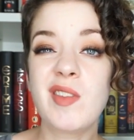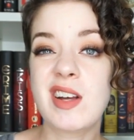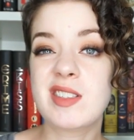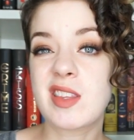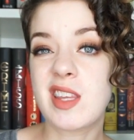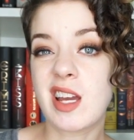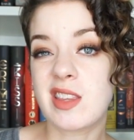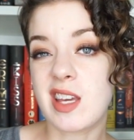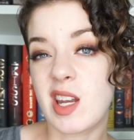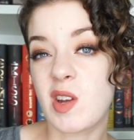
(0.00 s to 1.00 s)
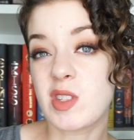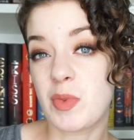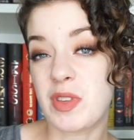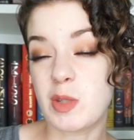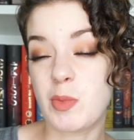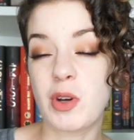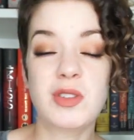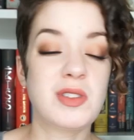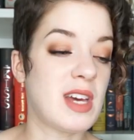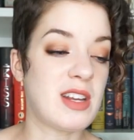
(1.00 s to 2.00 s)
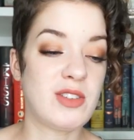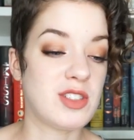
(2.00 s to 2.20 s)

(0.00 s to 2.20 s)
has that thing at the end of some of these books that